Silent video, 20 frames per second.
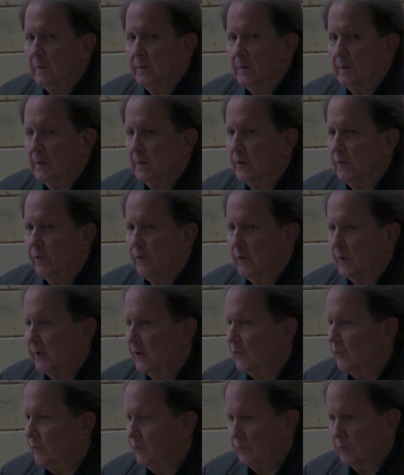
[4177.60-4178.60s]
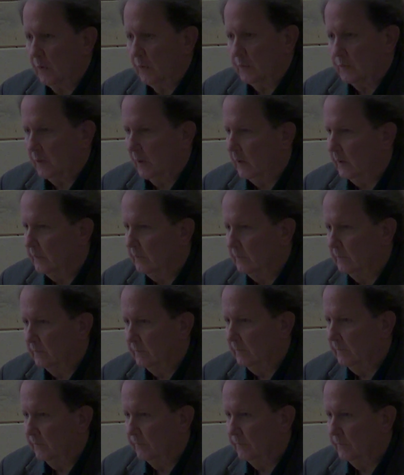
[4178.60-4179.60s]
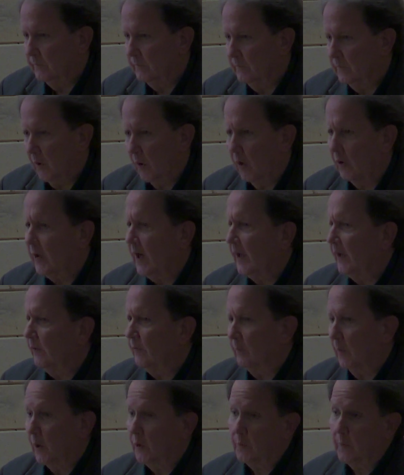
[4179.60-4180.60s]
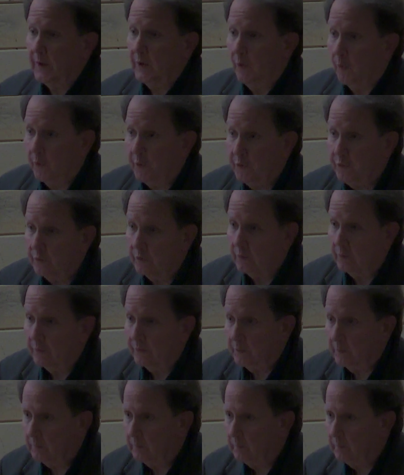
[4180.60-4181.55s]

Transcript: The list just goes on. All kind of Mark Twain oysters,